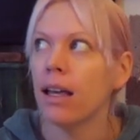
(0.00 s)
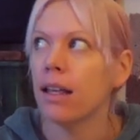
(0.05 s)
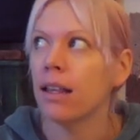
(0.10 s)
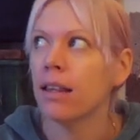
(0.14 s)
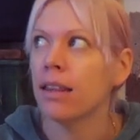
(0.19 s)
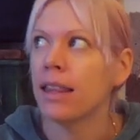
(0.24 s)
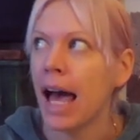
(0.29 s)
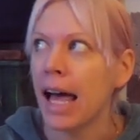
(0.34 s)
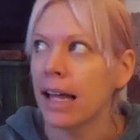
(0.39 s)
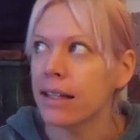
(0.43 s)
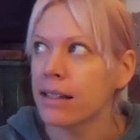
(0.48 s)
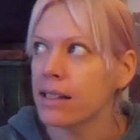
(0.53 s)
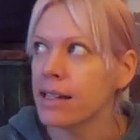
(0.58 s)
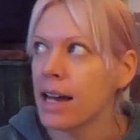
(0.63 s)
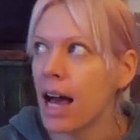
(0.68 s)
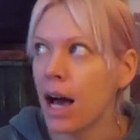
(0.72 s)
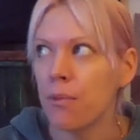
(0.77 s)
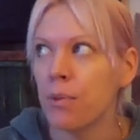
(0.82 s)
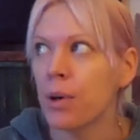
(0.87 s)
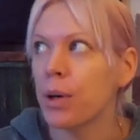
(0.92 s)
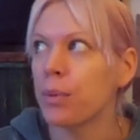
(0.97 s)
That's
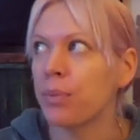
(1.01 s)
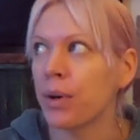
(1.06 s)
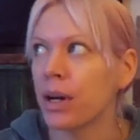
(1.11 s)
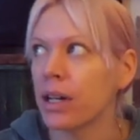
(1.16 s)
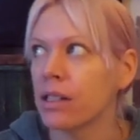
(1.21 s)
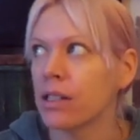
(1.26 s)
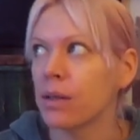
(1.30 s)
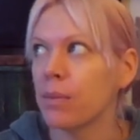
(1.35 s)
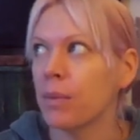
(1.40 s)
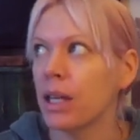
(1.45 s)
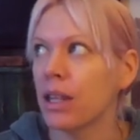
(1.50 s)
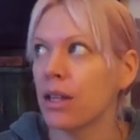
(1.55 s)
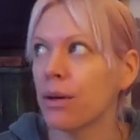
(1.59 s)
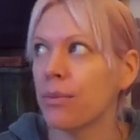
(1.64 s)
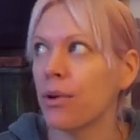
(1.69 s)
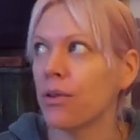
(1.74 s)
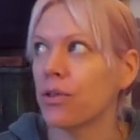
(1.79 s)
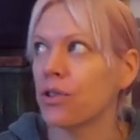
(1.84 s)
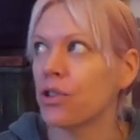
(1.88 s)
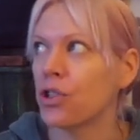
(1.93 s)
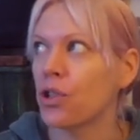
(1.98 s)
not what brings me the
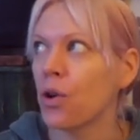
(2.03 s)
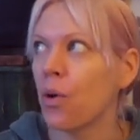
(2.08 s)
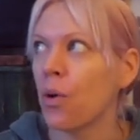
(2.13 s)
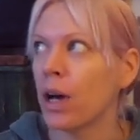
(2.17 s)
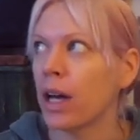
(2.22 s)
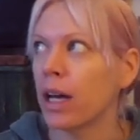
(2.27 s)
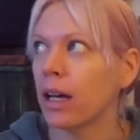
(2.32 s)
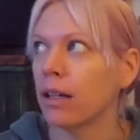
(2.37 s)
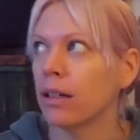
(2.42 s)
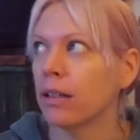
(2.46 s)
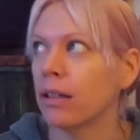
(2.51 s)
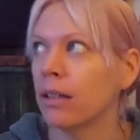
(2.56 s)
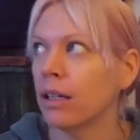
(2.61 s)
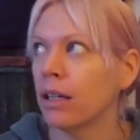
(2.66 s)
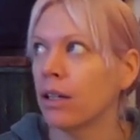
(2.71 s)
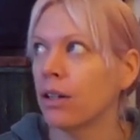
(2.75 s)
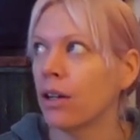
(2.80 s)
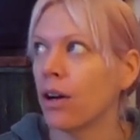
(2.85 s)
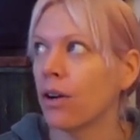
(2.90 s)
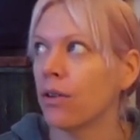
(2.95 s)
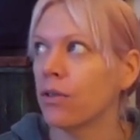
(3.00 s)
most joy,
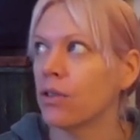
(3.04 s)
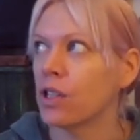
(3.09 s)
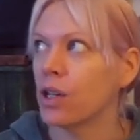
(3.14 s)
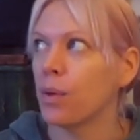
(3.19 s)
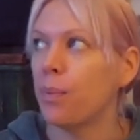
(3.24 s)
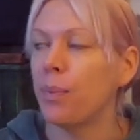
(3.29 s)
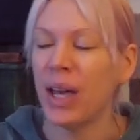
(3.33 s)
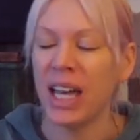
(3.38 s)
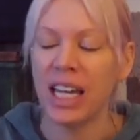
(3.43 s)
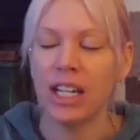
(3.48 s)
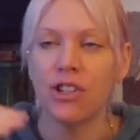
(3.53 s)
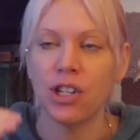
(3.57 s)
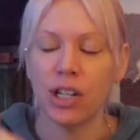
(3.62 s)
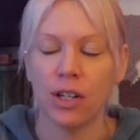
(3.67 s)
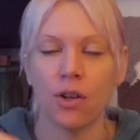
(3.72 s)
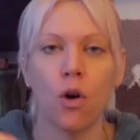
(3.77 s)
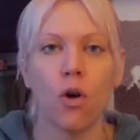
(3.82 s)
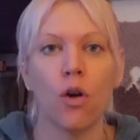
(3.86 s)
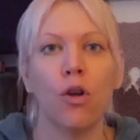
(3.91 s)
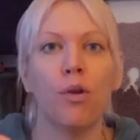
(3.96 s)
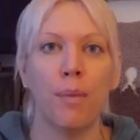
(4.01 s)
you know, to
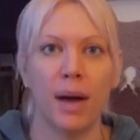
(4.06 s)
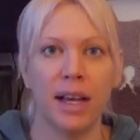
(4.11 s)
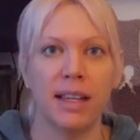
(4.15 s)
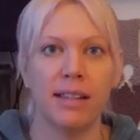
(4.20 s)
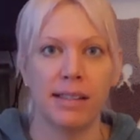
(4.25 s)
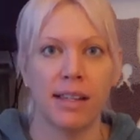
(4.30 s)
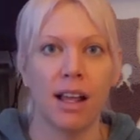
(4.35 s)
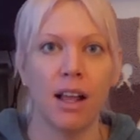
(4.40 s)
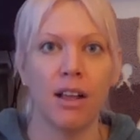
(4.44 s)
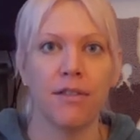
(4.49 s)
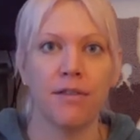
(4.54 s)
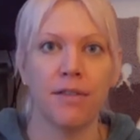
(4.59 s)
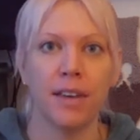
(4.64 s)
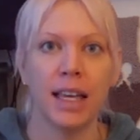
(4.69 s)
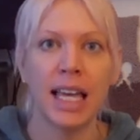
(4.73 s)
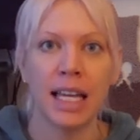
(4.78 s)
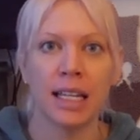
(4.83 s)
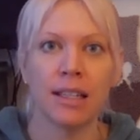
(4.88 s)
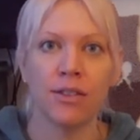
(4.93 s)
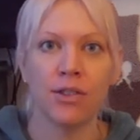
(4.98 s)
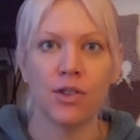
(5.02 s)
pigeonhole myself
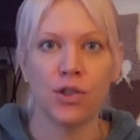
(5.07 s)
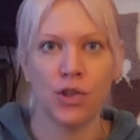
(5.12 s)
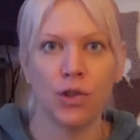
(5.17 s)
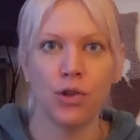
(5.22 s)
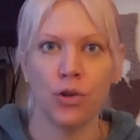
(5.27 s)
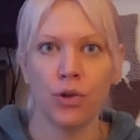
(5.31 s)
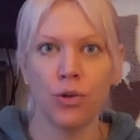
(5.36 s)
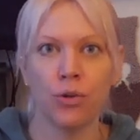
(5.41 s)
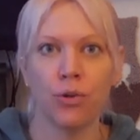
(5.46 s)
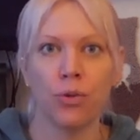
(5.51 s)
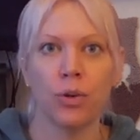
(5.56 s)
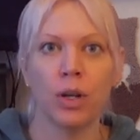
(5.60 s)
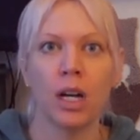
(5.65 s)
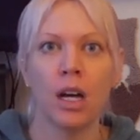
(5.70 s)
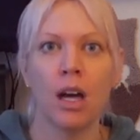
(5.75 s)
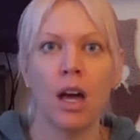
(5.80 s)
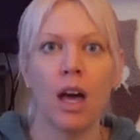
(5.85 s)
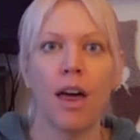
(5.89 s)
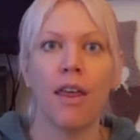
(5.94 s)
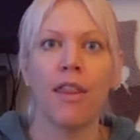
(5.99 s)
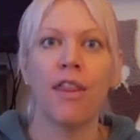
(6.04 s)
into
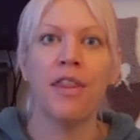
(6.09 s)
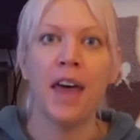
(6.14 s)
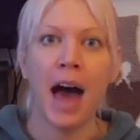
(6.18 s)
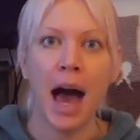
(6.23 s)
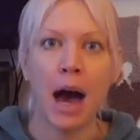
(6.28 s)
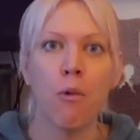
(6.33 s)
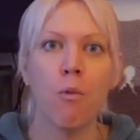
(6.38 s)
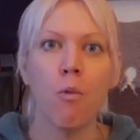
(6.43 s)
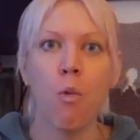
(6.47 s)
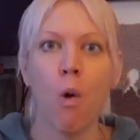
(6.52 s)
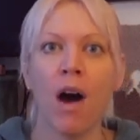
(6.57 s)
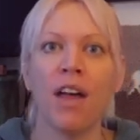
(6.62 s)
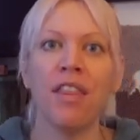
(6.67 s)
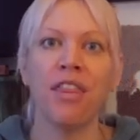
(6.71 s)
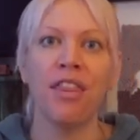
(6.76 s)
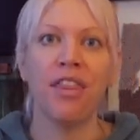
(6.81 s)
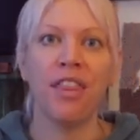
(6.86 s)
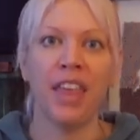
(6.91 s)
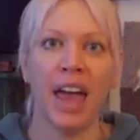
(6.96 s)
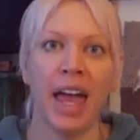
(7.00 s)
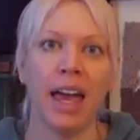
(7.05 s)
that
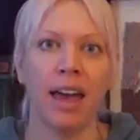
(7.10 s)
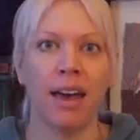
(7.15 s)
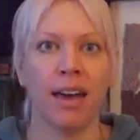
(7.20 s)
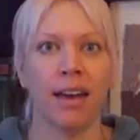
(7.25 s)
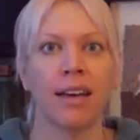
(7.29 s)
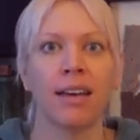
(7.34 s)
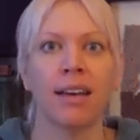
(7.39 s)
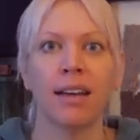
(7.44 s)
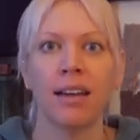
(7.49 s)
one thing.